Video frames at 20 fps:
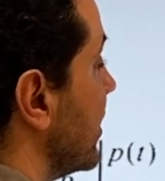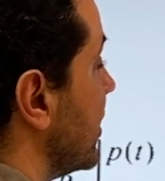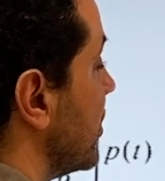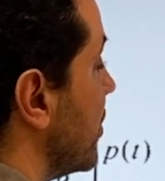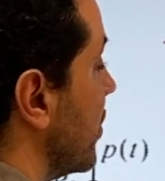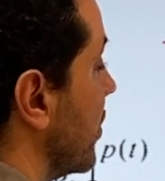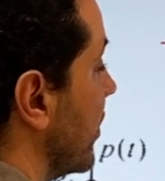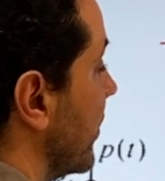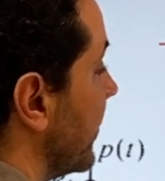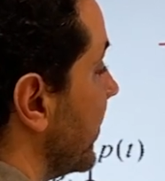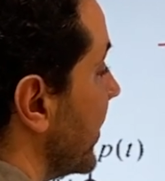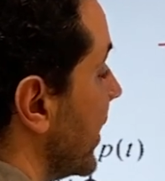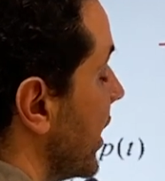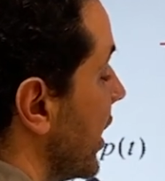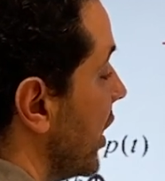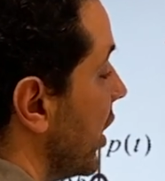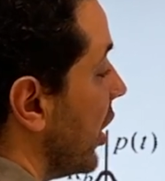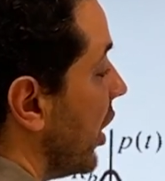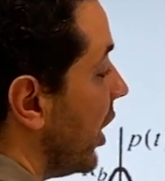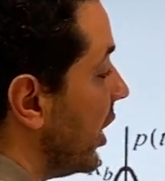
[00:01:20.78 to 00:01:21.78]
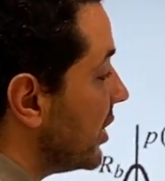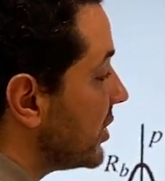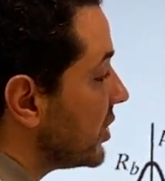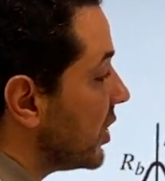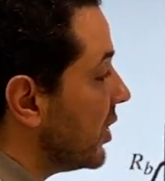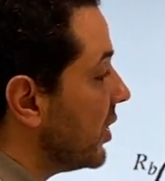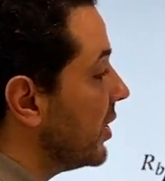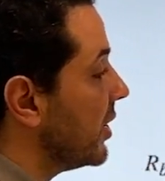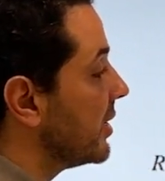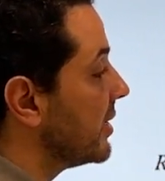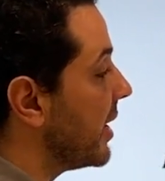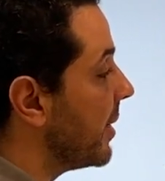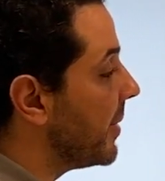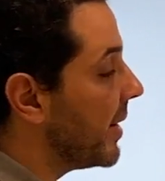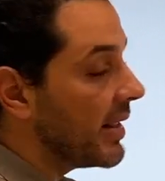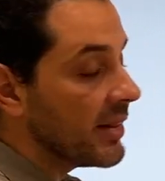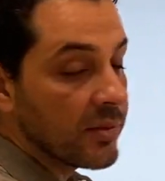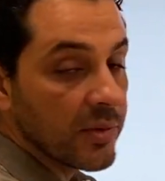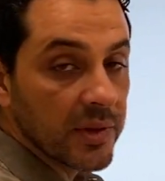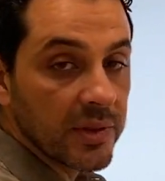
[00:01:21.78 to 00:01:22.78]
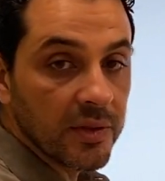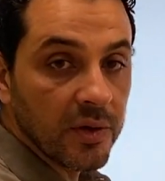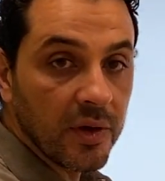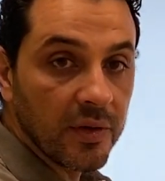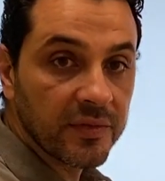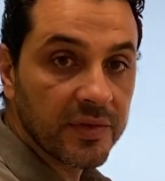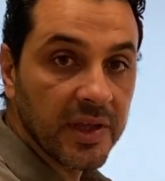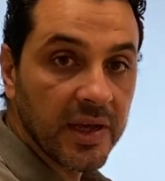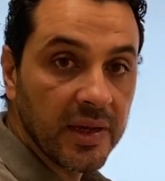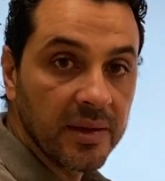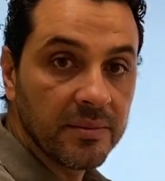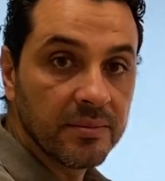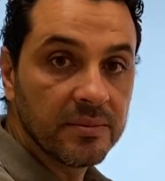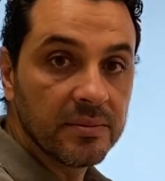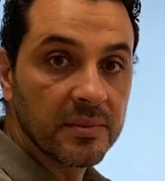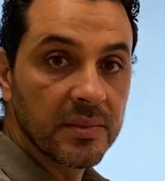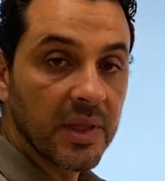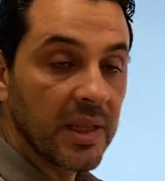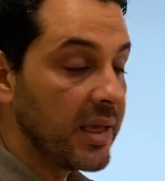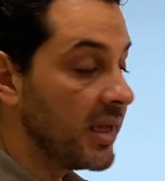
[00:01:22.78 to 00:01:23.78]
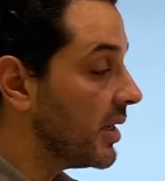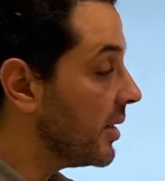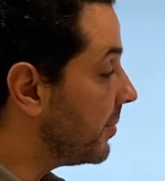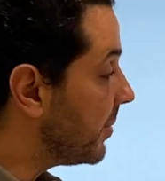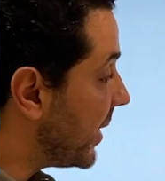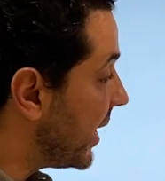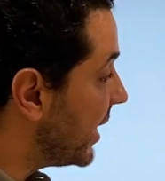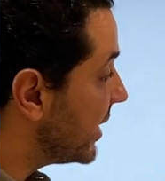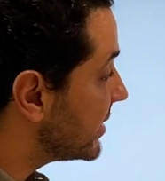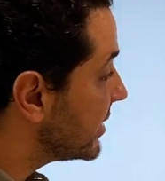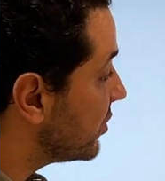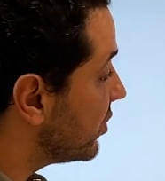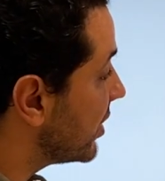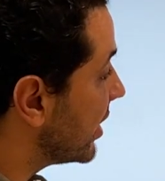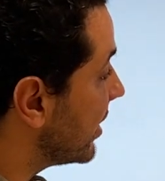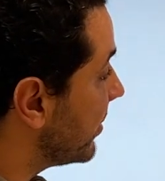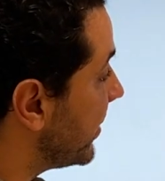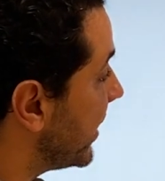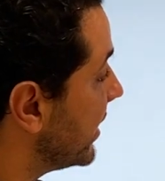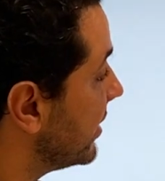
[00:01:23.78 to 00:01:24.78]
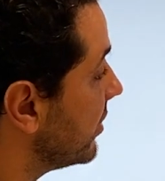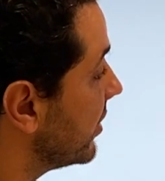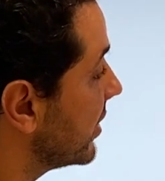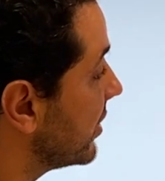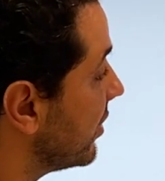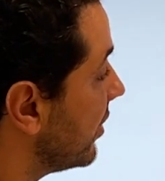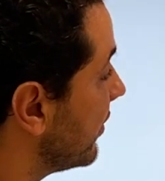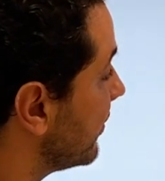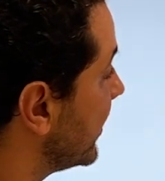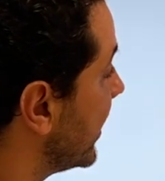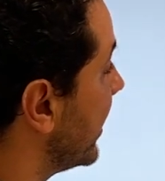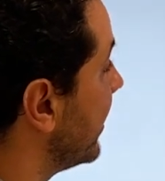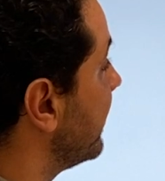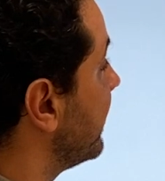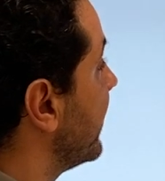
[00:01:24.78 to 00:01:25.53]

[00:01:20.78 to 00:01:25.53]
2. Also, the bandwidth of the pulse, or the bandwidth of the